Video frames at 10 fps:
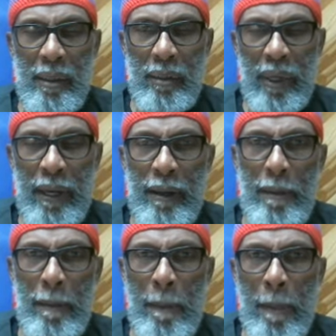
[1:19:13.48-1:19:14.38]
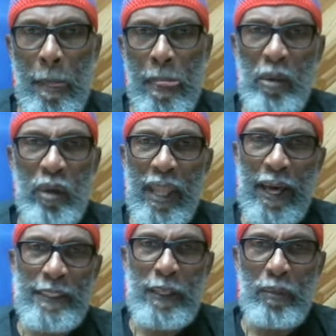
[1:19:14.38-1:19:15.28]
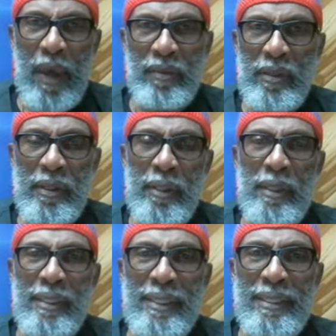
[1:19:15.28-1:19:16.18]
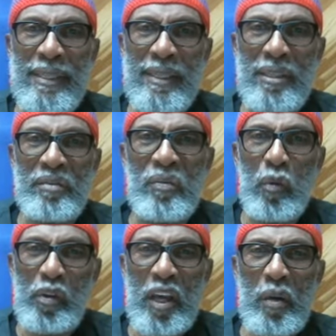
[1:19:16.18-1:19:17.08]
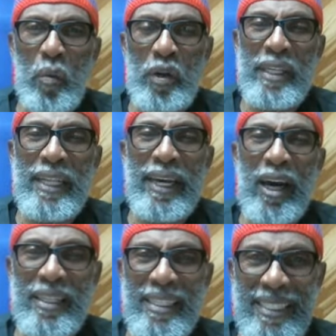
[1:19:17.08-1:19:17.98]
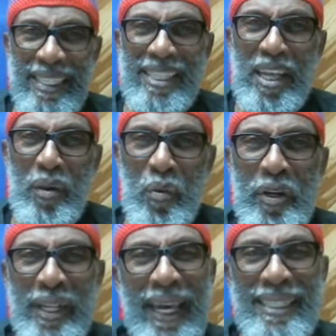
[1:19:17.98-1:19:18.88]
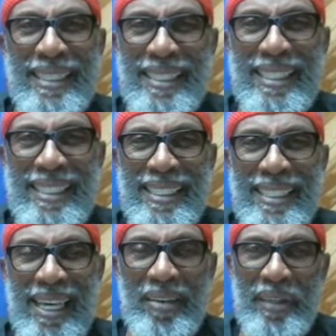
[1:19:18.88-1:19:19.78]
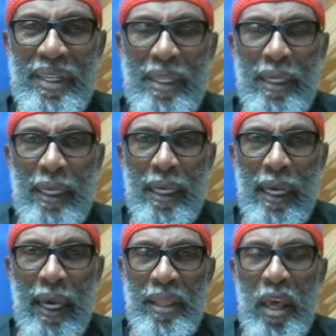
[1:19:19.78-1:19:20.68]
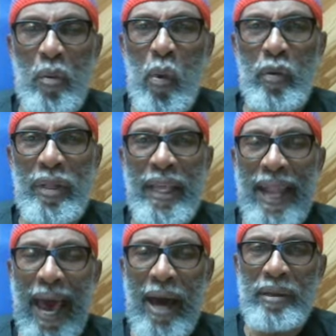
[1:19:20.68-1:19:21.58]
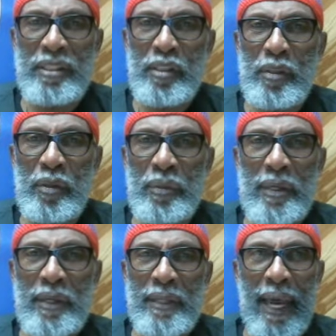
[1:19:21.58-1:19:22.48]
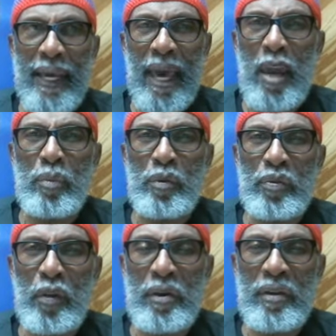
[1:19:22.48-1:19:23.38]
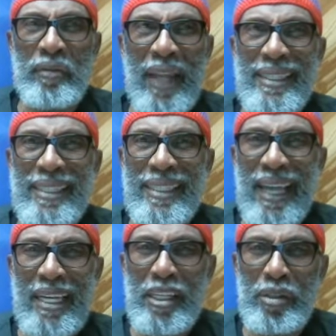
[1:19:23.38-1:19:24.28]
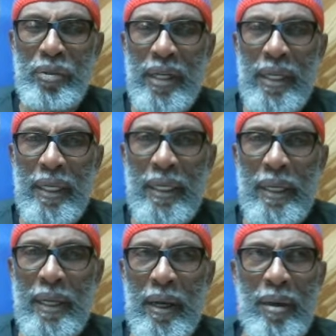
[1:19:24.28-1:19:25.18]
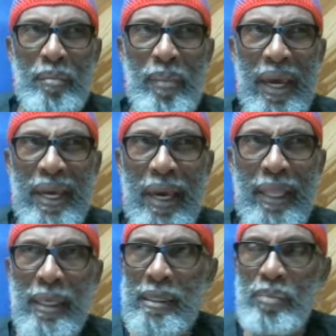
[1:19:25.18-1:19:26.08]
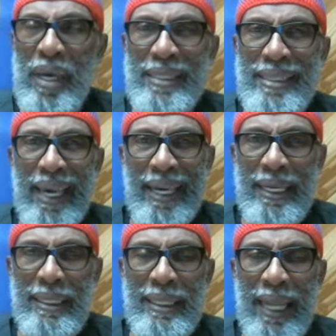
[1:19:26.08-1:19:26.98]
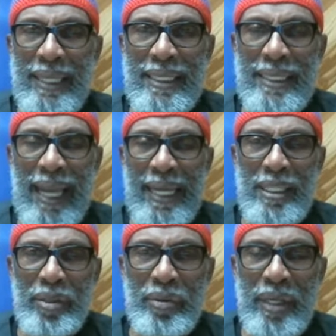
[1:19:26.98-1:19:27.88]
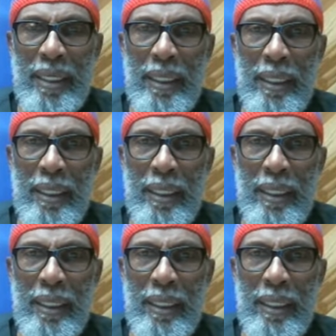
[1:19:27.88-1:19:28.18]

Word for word: right? They were locked up after the the, the four-day war that they called the Six-Day War in 1967. And they weren't let out until like April 30th, 1993, uh, May, I think it's May 2nd, 1993.